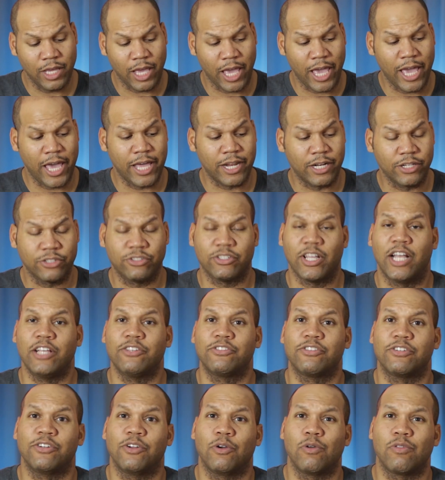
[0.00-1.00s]
And it's
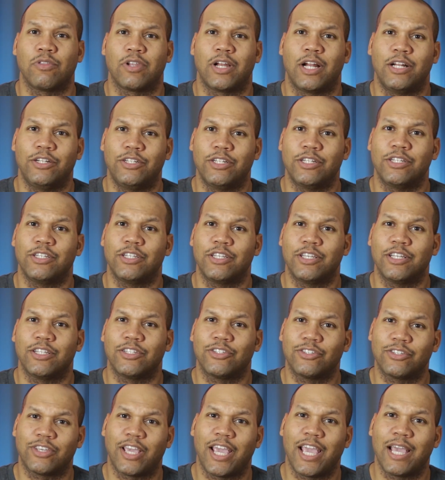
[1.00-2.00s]
nice to know that I didn't get
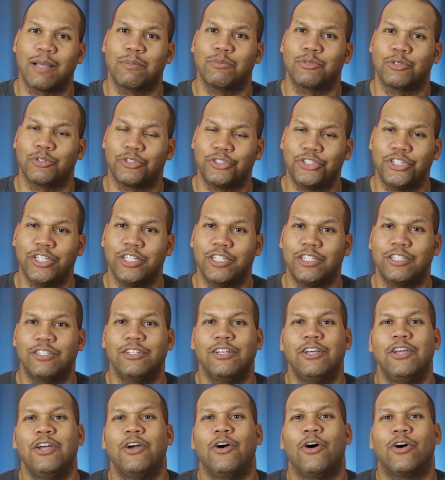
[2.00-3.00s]
scammed or
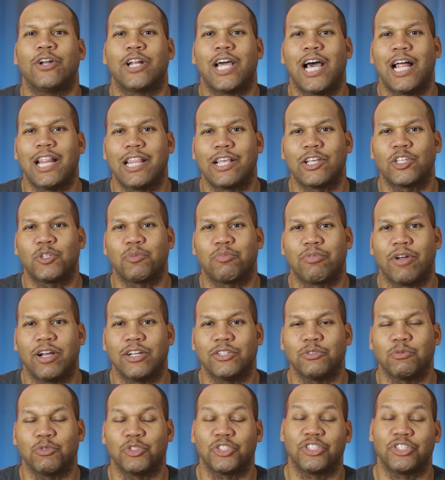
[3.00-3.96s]
cheated on AliExpress,